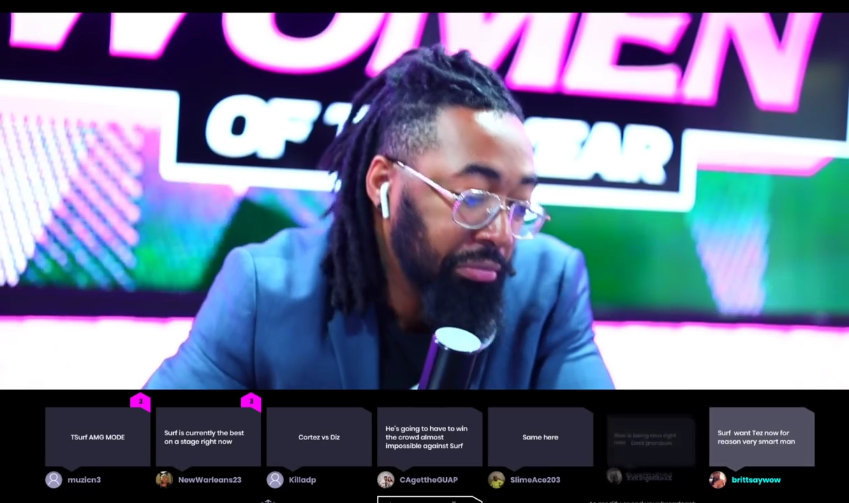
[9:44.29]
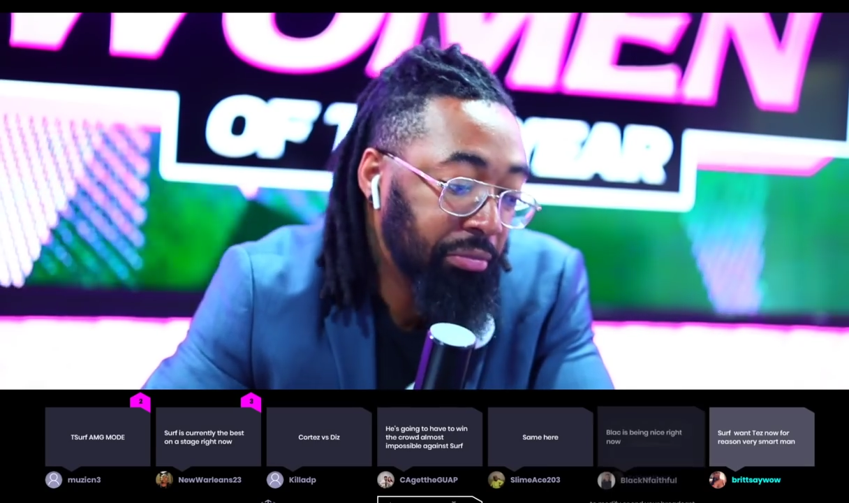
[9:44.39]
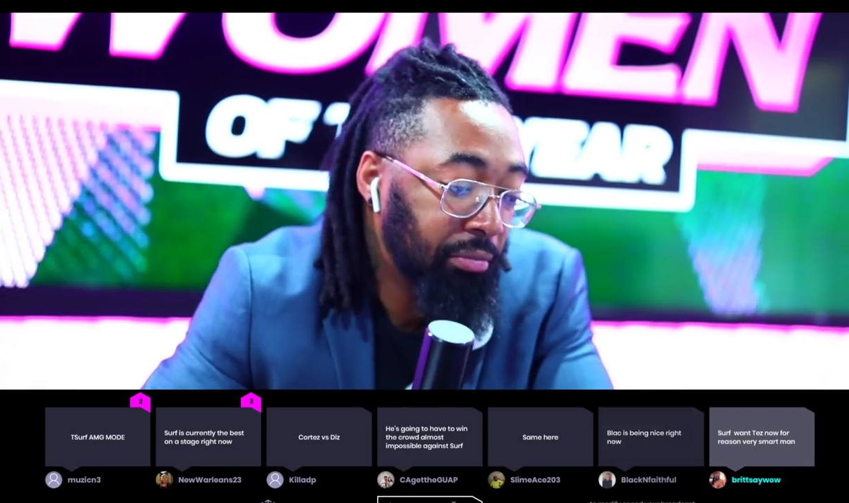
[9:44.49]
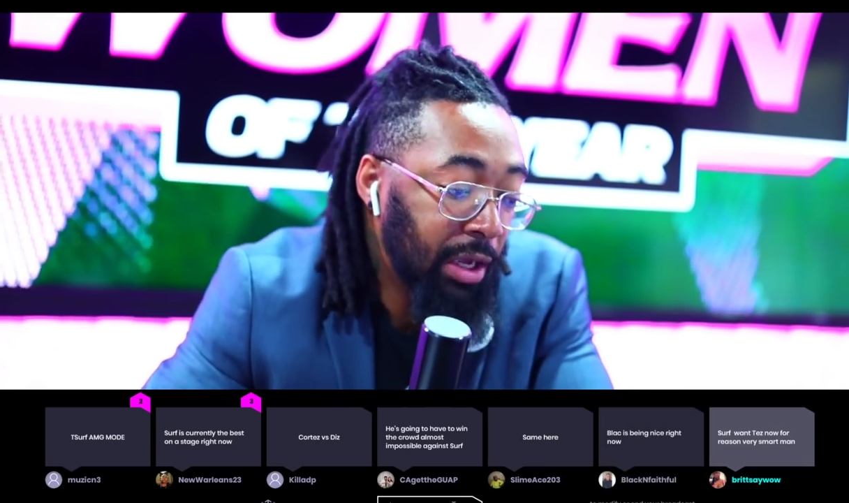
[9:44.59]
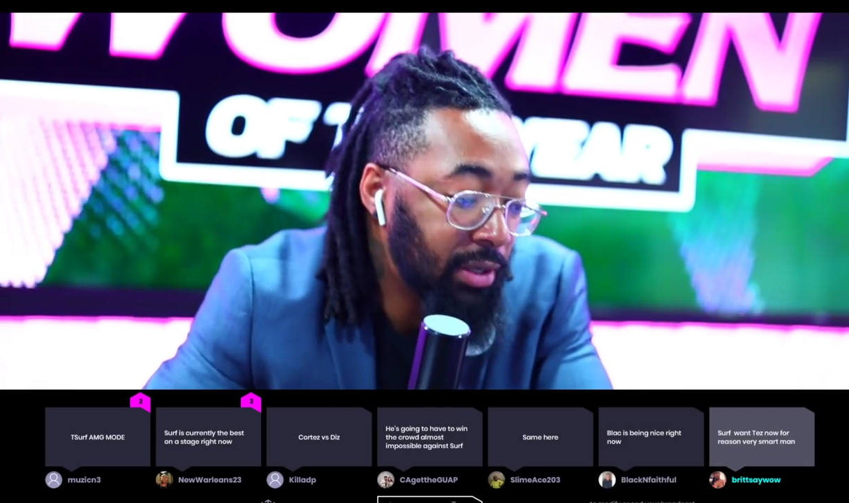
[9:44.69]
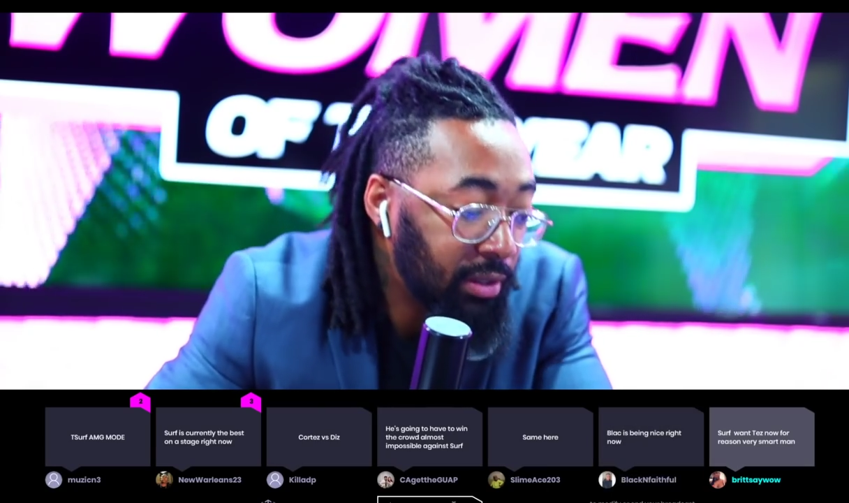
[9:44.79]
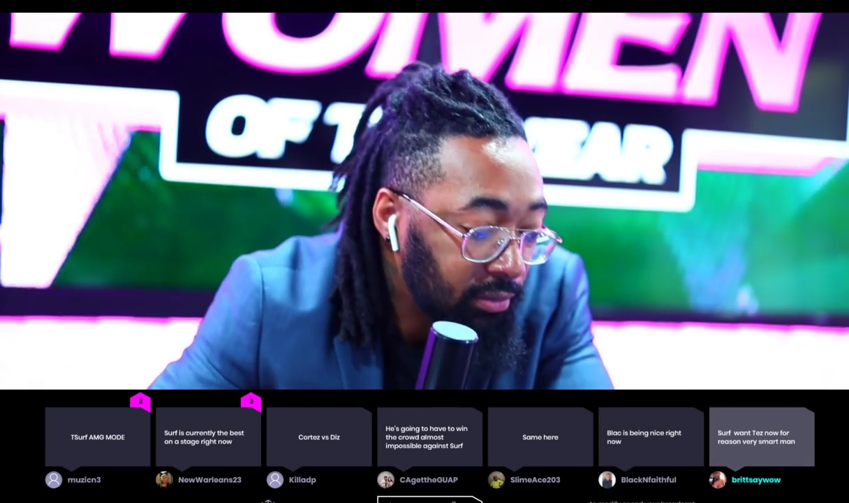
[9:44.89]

Maybe.